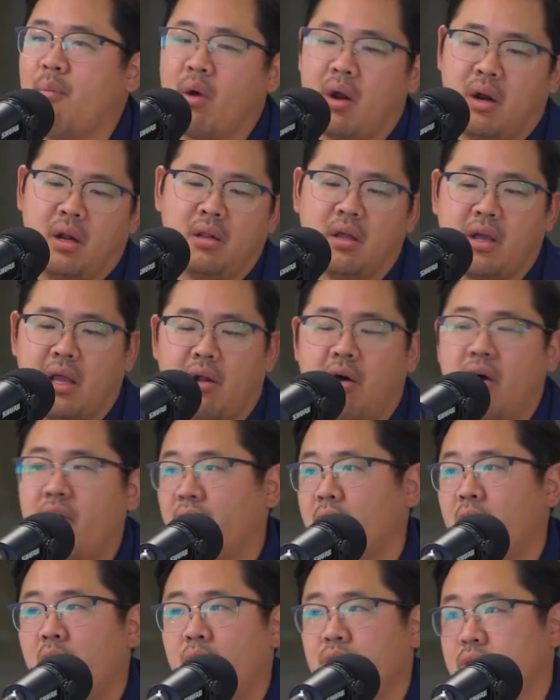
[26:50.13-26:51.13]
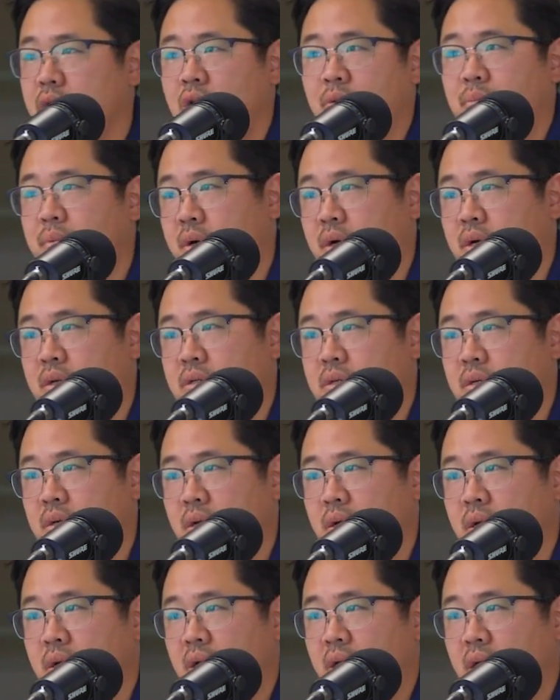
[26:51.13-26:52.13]
We're going to look at all the loans on your books
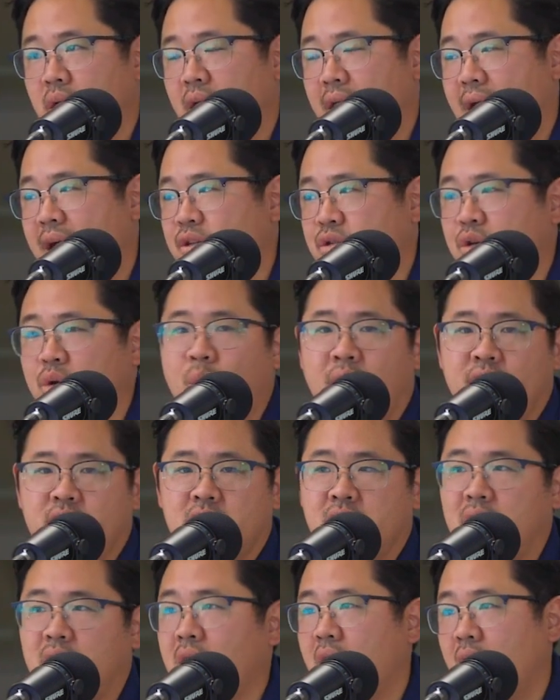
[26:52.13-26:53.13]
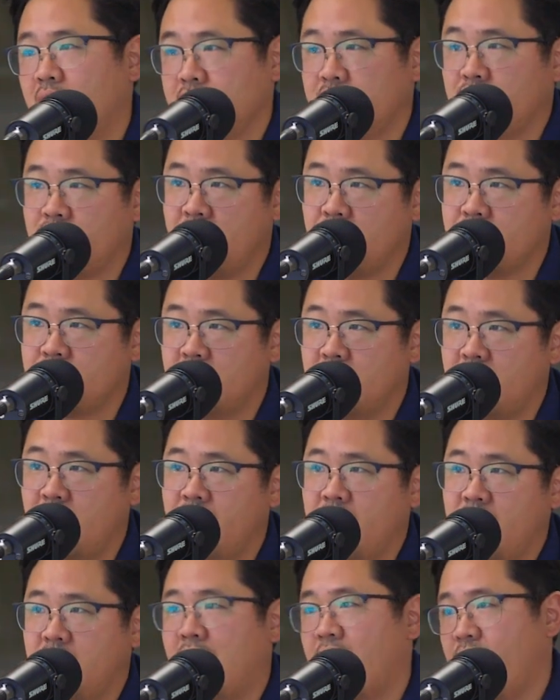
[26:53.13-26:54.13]
and ask you questions on concentration.
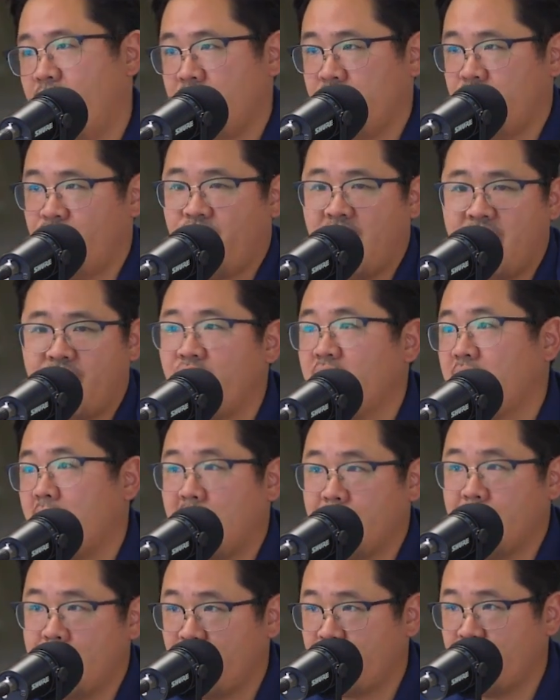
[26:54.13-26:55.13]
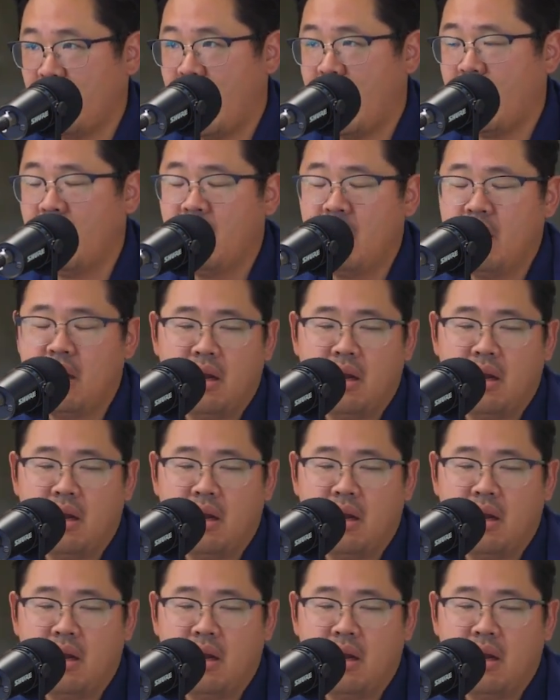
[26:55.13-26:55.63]
And then they freak out about that.